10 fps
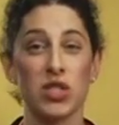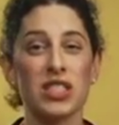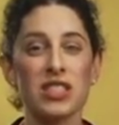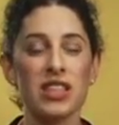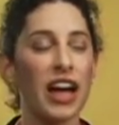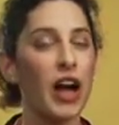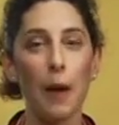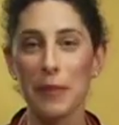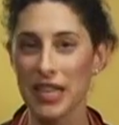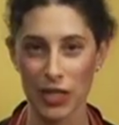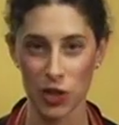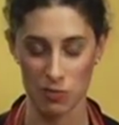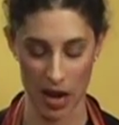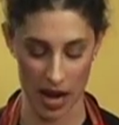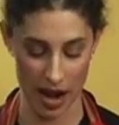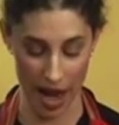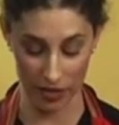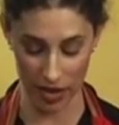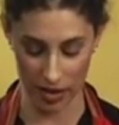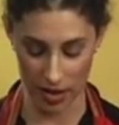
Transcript: This is a combination made in heaven.